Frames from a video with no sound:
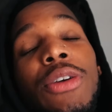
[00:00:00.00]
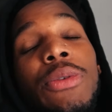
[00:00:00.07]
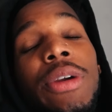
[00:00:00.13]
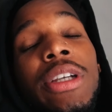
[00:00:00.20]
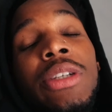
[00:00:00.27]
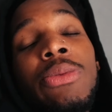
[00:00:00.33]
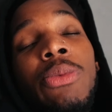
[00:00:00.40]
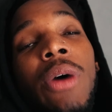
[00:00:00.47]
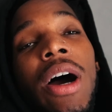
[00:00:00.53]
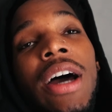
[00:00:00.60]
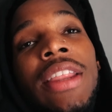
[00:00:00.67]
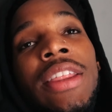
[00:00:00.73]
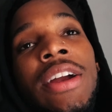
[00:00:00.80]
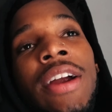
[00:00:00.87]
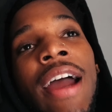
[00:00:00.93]
The reason
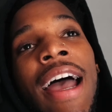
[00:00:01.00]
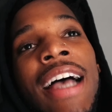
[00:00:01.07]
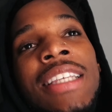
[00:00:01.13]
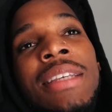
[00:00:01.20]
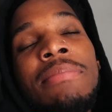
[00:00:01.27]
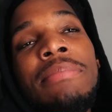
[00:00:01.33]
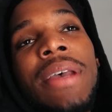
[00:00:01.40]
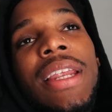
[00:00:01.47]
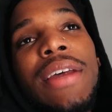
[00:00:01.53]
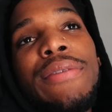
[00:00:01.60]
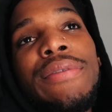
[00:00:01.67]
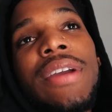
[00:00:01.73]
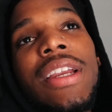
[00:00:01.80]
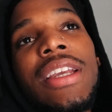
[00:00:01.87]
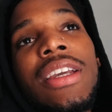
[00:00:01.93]
why there hasn't been a
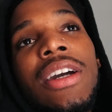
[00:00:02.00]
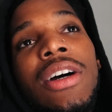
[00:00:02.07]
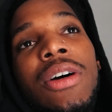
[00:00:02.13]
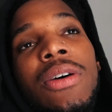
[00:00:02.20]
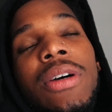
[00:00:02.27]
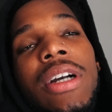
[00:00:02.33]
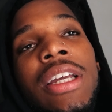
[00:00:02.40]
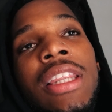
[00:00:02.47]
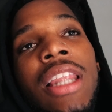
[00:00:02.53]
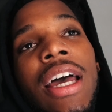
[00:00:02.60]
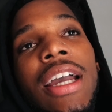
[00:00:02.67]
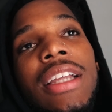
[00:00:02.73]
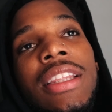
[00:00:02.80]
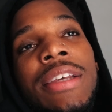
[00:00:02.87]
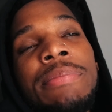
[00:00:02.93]
video in
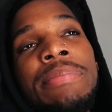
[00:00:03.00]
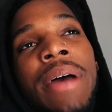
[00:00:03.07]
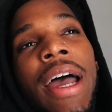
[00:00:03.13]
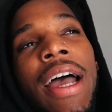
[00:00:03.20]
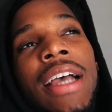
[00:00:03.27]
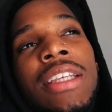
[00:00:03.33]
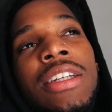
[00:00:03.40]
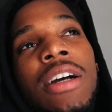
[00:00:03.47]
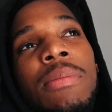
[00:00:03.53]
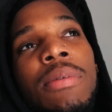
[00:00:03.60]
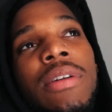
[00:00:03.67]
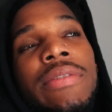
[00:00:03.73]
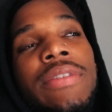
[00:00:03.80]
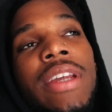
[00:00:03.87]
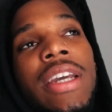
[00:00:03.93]
the past
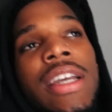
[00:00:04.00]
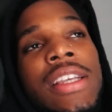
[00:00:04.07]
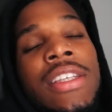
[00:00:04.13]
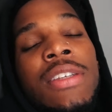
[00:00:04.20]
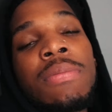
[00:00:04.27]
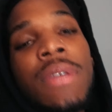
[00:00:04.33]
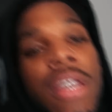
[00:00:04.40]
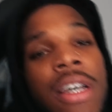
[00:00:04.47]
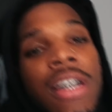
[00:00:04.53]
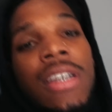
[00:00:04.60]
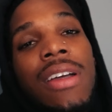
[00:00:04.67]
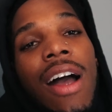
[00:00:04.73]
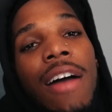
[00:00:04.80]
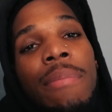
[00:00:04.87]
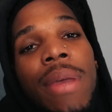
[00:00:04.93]
couple of days is
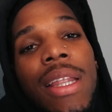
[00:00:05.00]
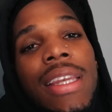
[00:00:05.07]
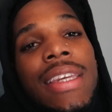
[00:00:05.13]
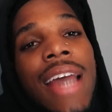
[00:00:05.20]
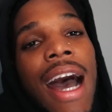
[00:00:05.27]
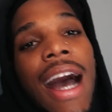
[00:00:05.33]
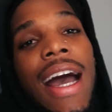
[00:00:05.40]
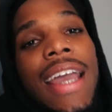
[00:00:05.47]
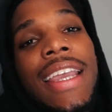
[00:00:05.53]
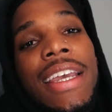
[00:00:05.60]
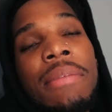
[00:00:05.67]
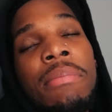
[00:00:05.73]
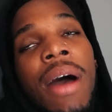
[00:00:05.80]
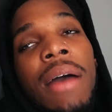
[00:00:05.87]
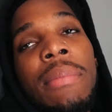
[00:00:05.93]
because I've been dying
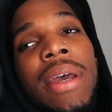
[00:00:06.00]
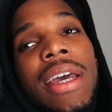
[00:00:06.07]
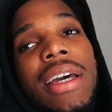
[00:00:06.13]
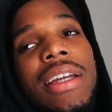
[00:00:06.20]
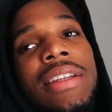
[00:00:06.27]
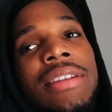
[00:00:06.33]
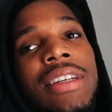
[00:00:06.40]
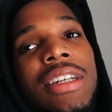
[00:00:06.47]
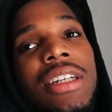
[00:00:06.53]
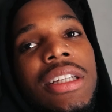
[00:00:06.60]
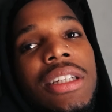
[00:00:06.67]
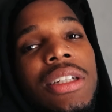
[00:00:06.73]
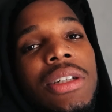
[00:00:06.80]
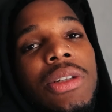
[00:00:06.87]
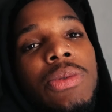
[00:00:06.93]
in my bed
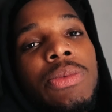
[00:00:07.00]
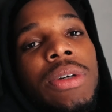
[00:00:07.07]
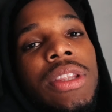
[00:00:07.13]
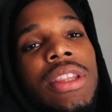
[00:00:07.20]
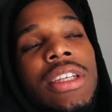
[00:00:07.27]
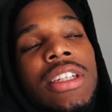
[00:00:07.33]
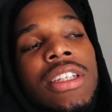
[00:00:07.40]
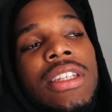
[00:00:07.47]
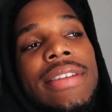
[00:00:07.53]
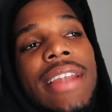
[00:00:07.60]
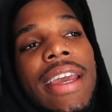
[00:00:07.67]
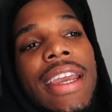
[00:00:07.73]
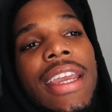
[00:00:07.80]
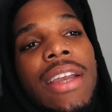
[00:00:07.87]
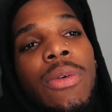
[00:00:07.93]
with this
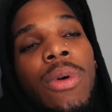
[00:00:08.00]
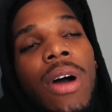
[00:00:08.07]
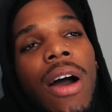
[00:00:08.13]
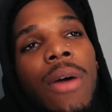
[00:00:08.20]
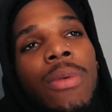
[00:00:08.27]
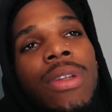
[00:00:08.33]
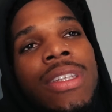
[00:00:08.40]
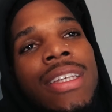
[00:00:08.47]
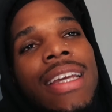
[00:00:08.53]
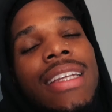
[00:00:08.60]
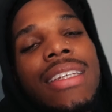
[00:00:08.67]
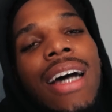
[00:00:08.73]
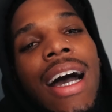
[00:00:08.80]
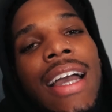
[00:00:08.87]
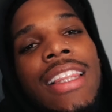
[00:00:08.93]
dang... Well, I wouldn't say
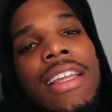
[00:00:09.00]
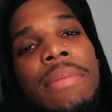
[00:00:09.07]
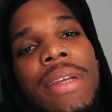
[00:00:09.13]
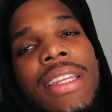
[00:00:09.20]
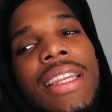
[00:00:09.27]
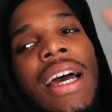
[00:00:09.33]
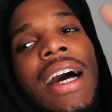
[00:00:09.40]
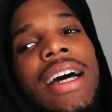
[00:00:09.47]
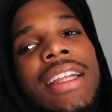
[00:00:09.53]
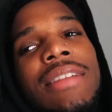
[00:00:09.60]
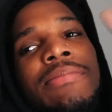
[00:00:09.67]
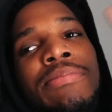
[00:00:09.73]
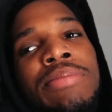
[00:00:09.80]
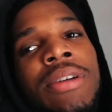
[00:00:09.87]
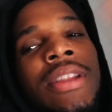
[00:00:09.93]
dying. Let me not
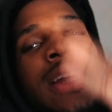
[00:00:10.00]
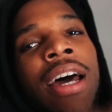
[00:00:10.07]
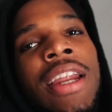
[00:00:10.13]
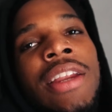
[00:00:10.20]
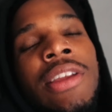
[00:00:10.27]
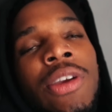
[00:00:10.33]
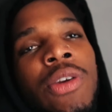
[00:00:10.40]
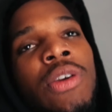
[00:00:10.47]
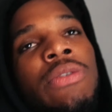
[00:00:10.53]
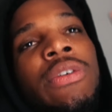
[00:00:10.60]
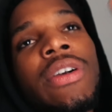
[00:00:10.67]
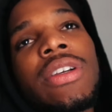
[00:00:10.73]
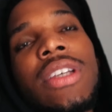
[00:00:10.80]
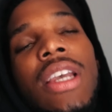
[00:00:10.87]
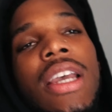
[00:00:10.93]
put that in the
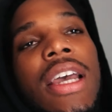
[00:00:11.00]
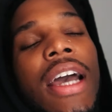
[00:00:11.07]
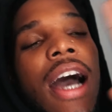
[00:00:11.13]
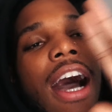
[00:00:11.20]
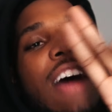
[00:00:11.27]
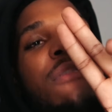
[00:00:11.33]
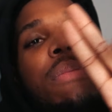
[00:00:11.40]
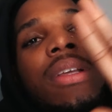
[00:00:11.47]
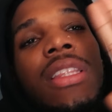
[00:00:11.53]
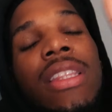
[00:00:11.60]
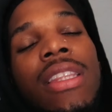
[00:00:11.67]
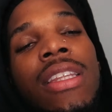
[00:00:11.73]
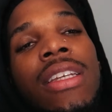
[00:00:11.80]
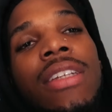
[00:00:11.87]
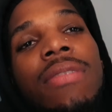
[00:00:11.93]
universe. I've been